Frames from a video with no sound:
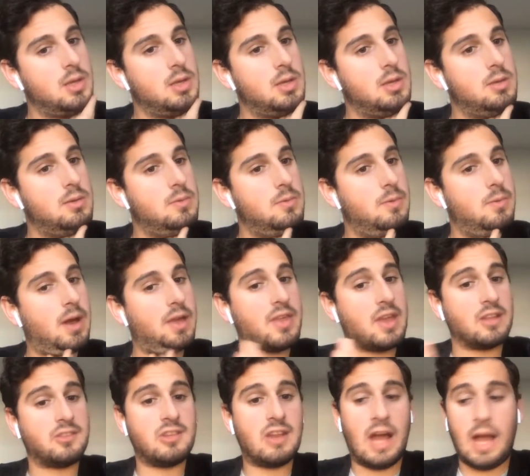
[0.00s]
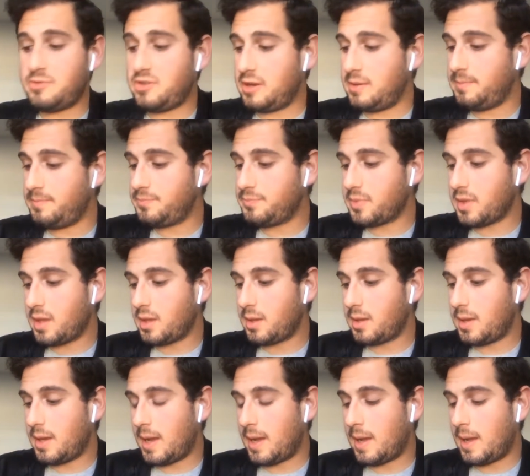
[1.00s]
I think it's an option.
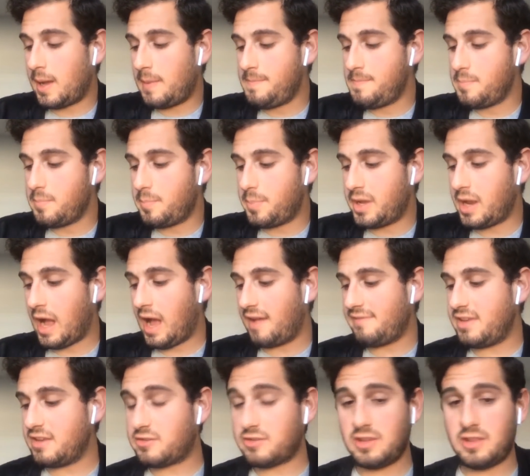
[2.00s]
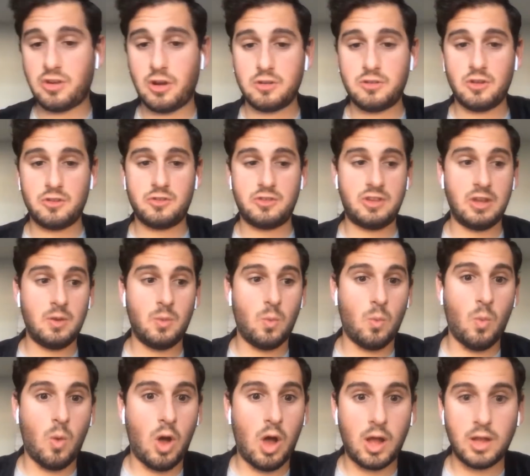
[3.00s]
But obviously the Chargers didn't want
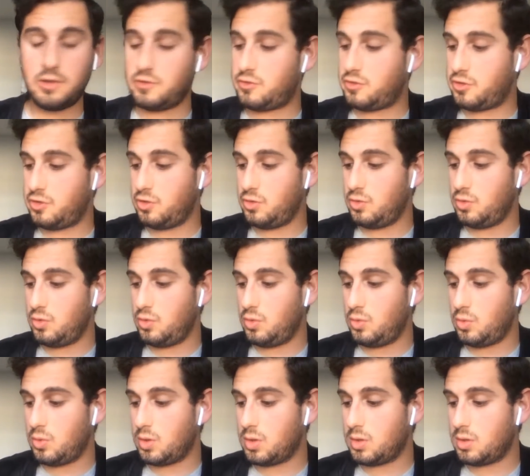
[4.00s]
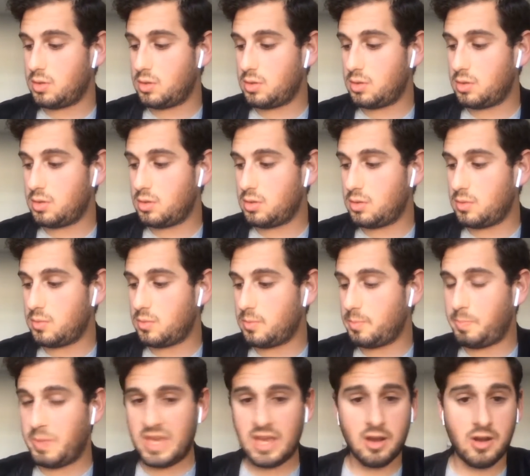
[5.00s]
to be
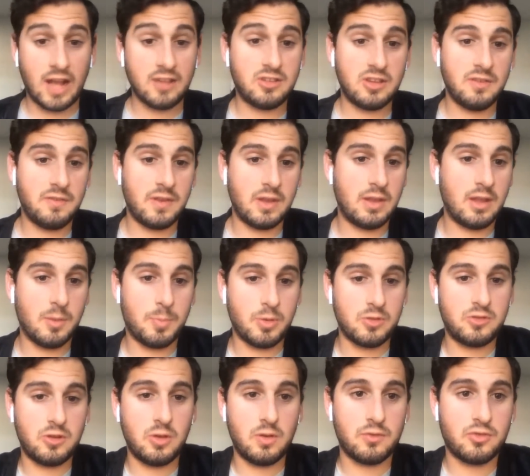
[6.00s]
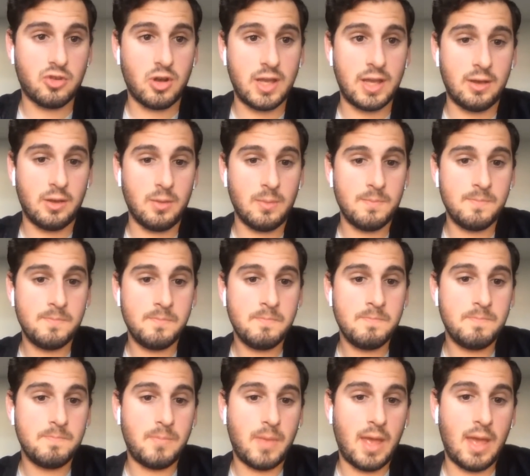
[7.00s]
aggressive in their pursuit of Troy Hill,
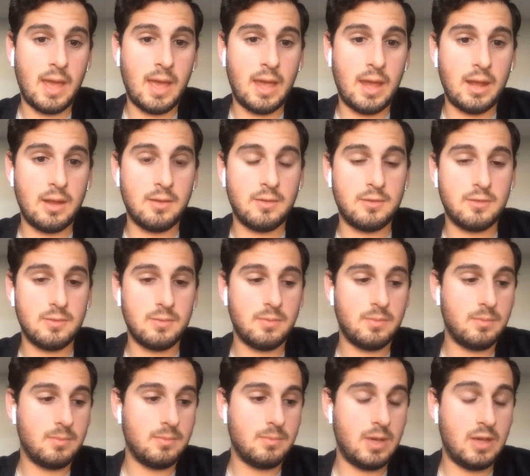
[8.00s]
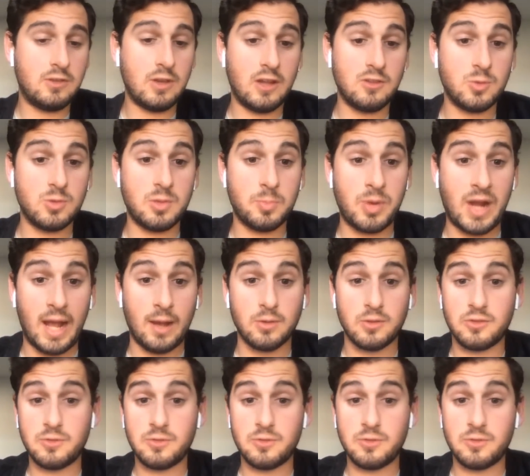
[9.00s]
and he signs with the Browns.